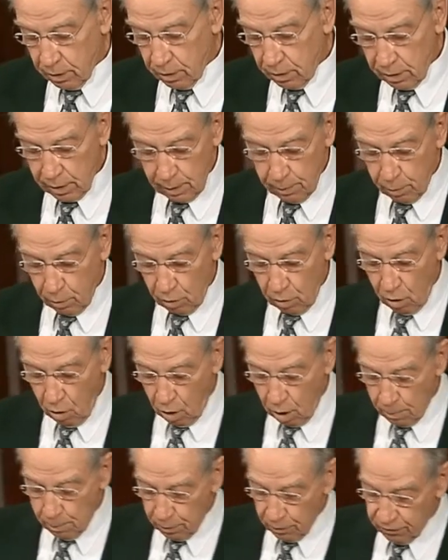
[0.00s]
Liberal
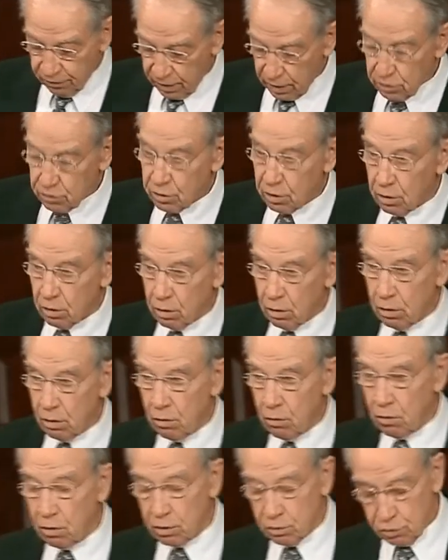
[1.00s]
law professor
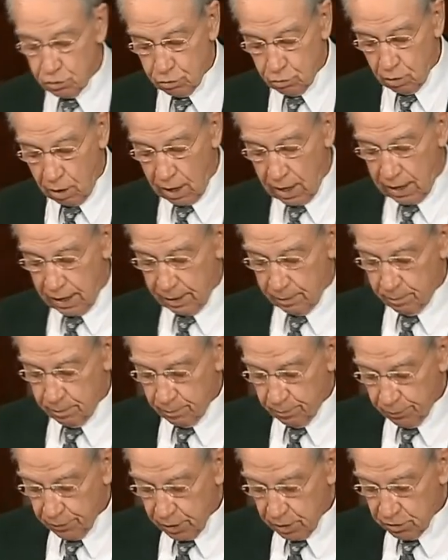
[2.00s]
Lawrence Tribe
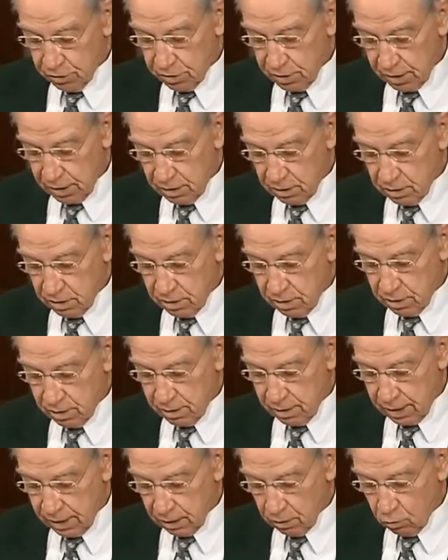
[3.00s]
says
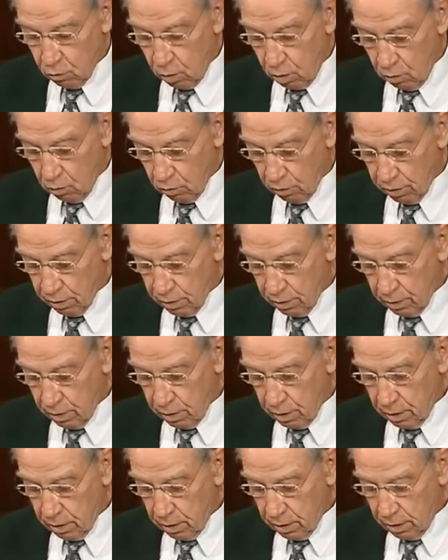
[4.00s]
that, quote,
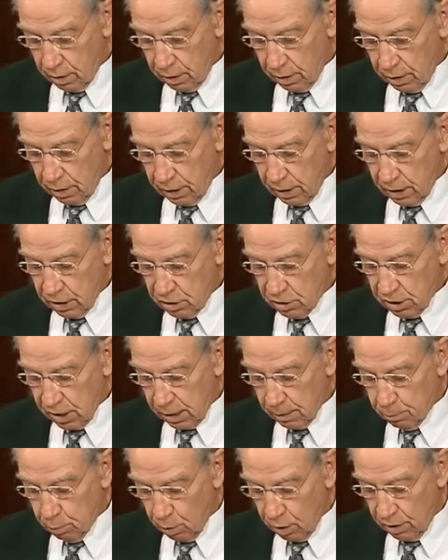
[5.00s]
he's
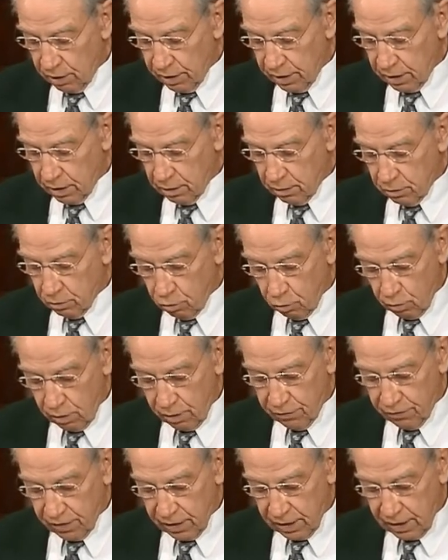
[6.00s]
a brilliant,
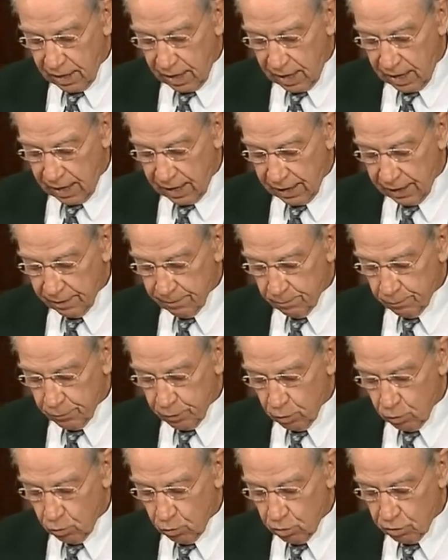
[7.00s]
terrific guy
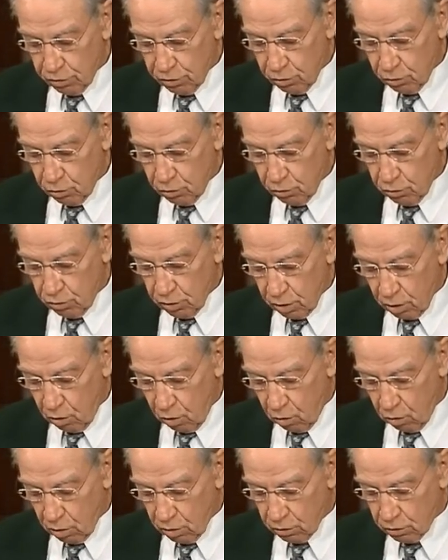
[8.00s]
who would do the
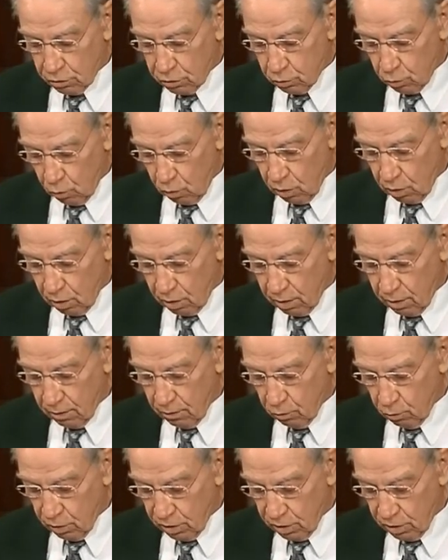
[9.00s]
court's work